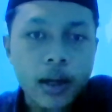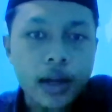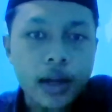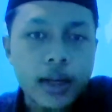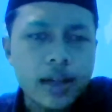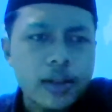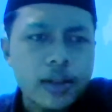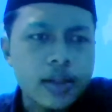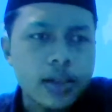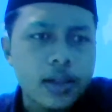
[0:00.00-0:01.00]
and
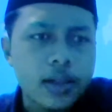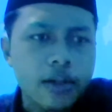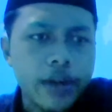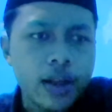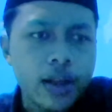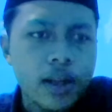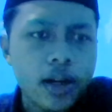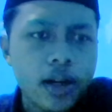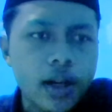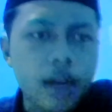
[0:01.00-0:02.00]
then with
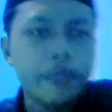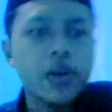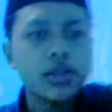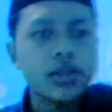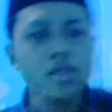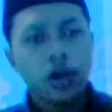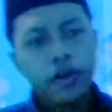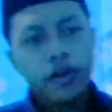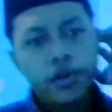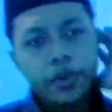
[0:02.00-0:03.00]
a composed
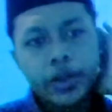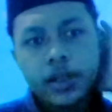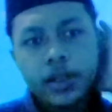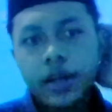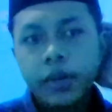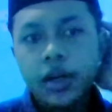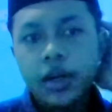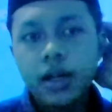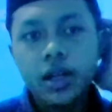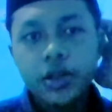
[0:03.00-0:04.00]
of repeating
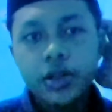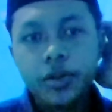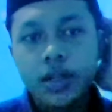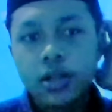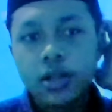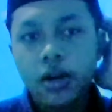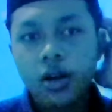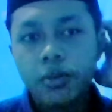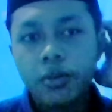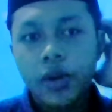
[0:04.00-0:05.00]
chemical units
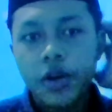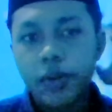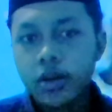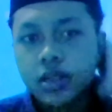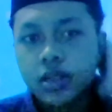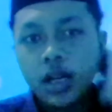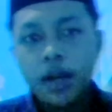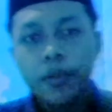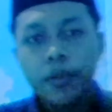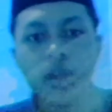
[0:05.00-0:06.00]
or monomers.
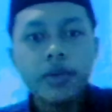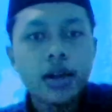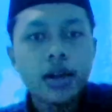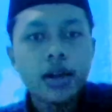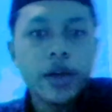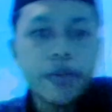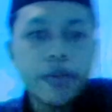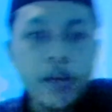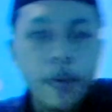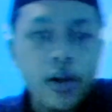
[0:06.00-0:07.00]
Polymers may
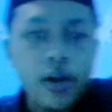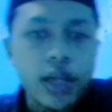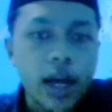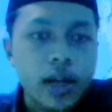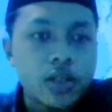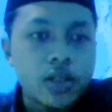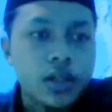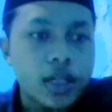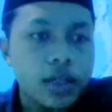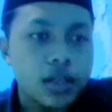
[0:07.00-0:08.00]
be
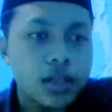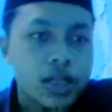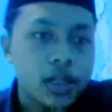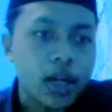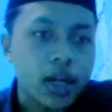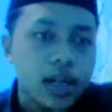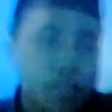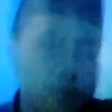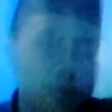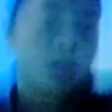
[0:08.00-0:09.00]
polyelectronic, such as
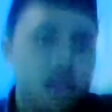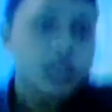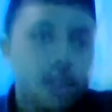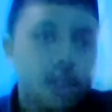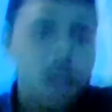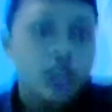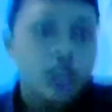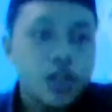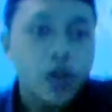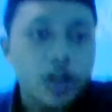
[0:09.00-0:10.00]
the
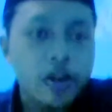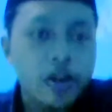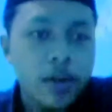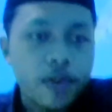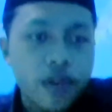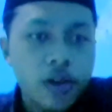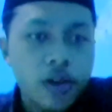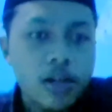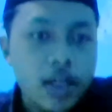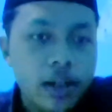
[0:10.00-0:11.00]
water-soluble
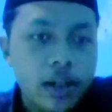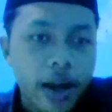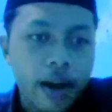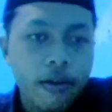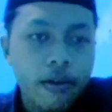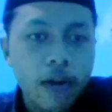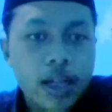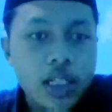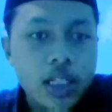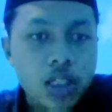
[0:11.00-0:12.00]
flocculant,
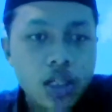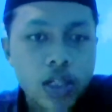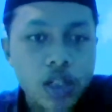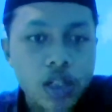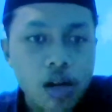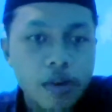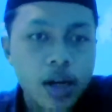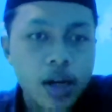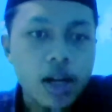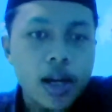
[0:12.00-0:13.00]

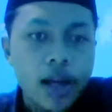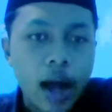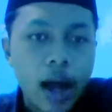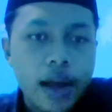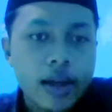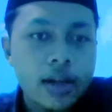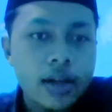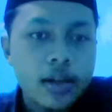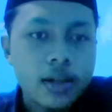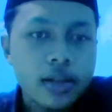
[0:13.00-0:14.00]
water-insoluble ion